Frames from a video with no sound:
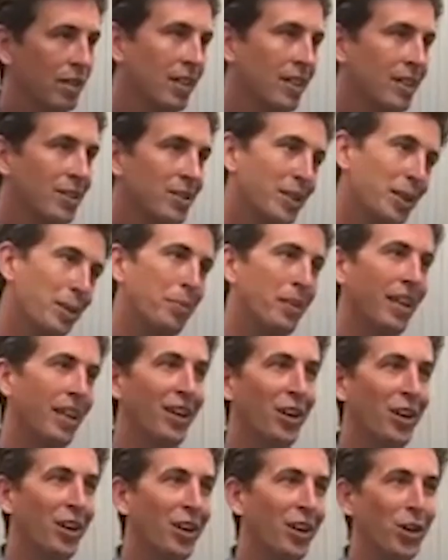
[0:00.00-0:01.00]
shifted
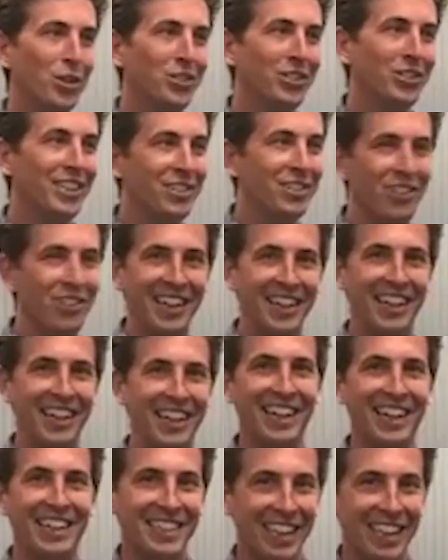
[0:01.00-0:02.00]
100 grand
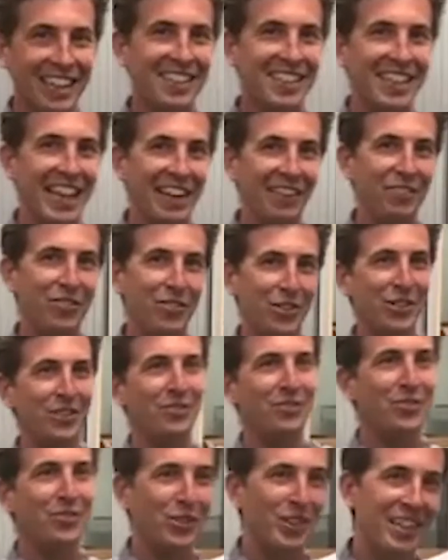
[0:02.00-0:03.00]
last year
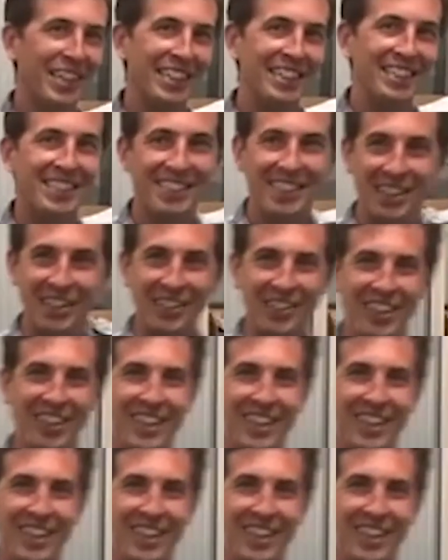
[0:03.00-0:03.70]
for this. So